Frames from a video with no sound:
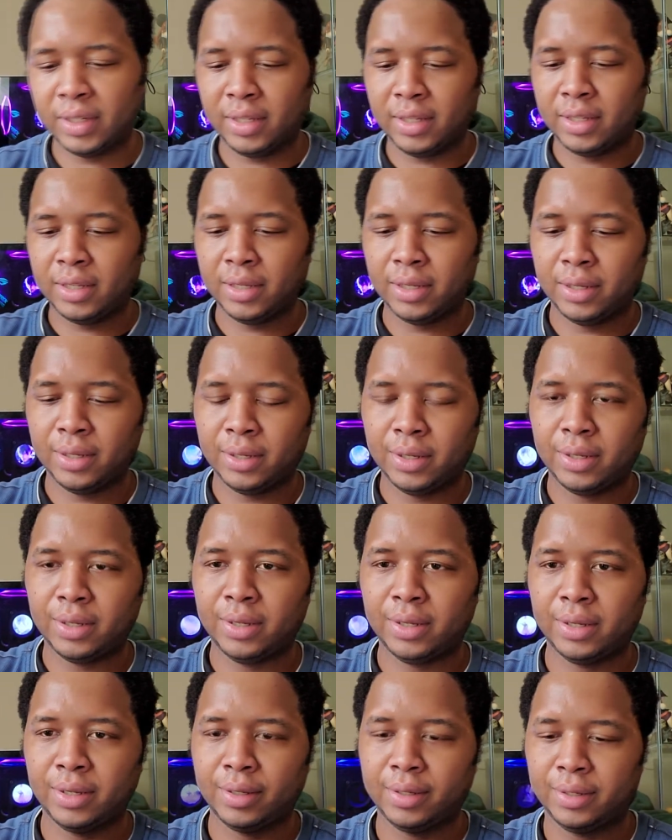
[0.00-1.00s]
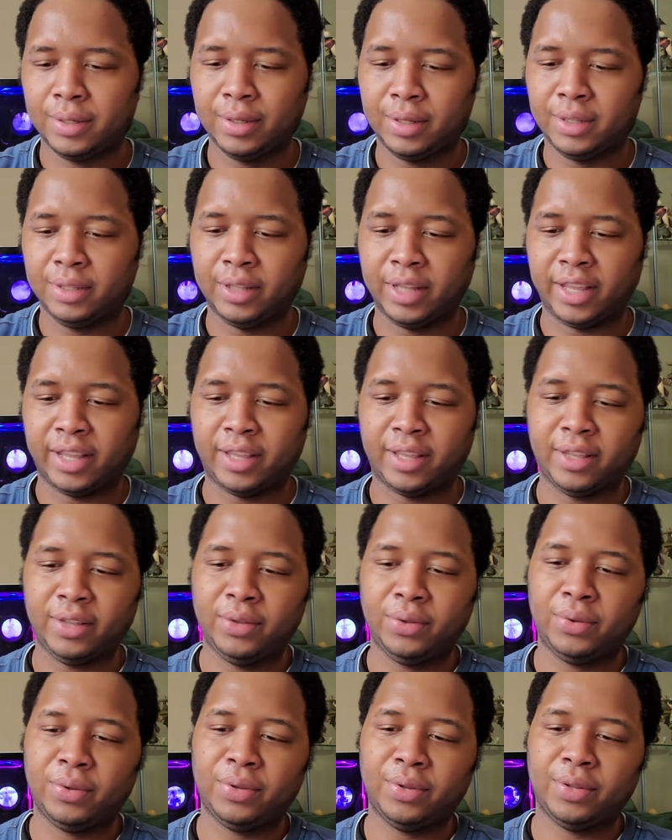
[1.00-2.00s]
Yeah. Like,
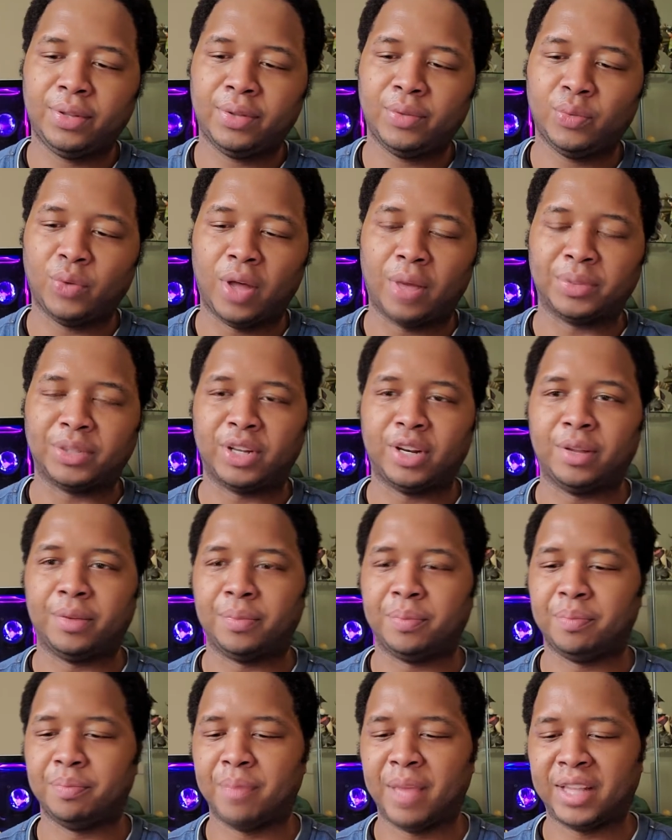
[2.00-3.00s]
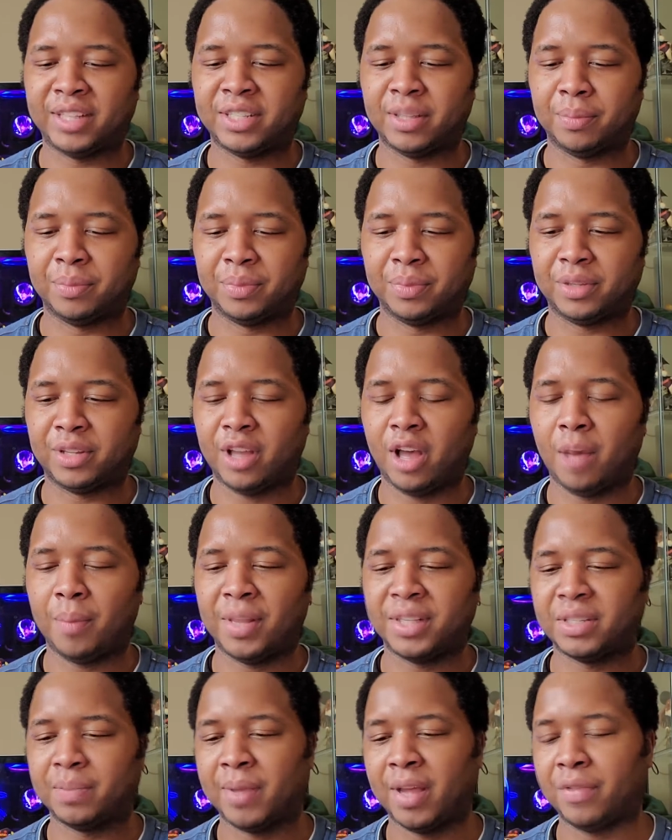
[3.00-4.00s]
ew. Well, I was gonna make some
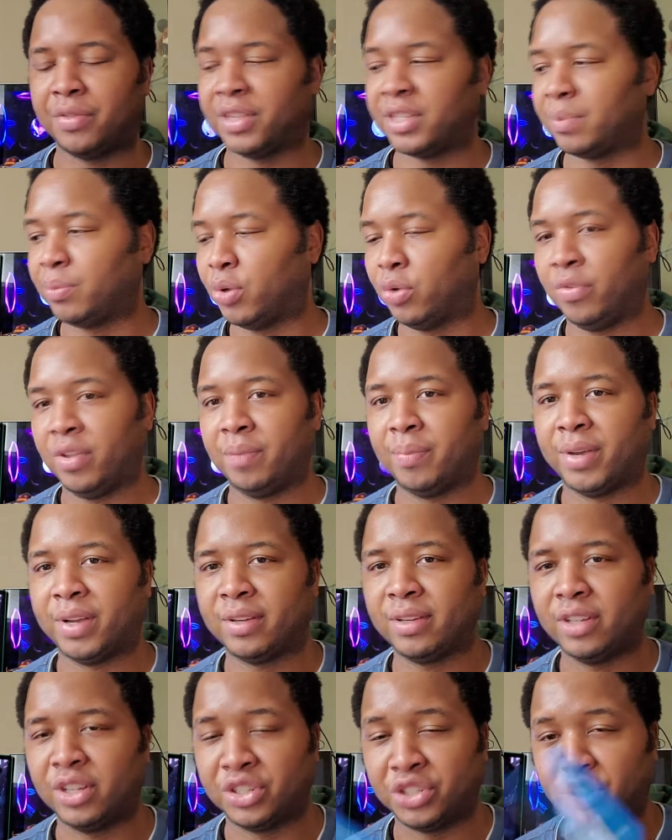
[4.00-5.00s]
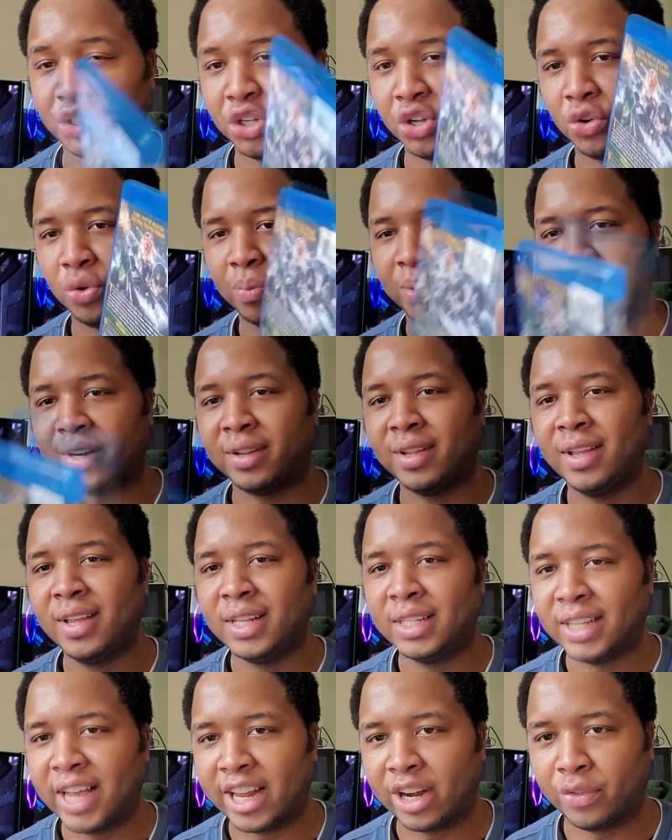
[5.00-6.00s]
comments about this show, but
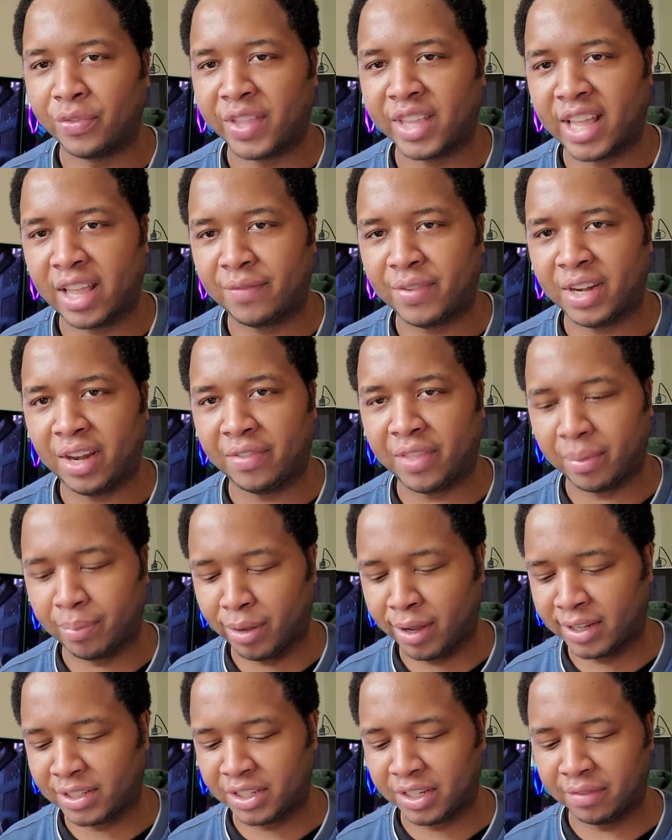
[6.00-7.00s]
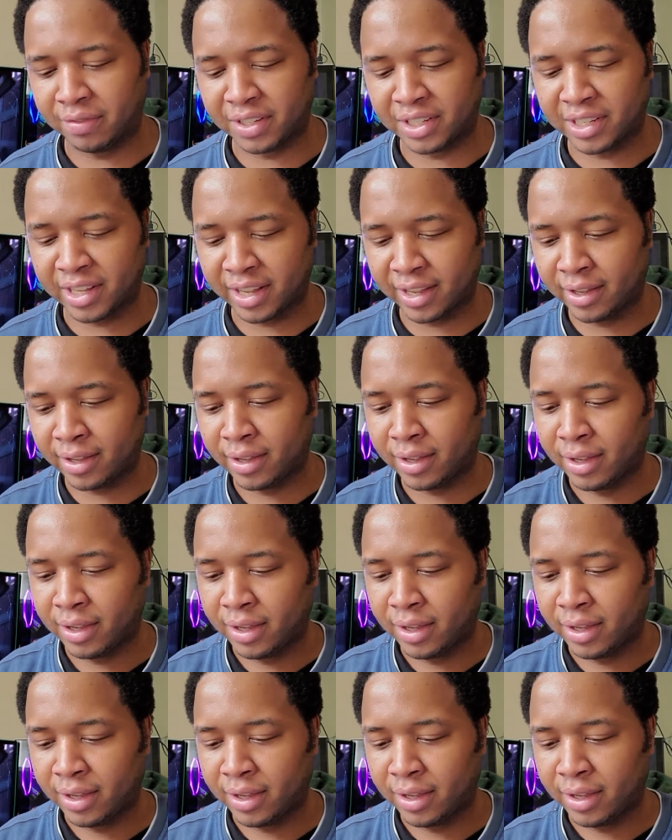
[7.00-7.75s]
I don't think I have anything positive to say.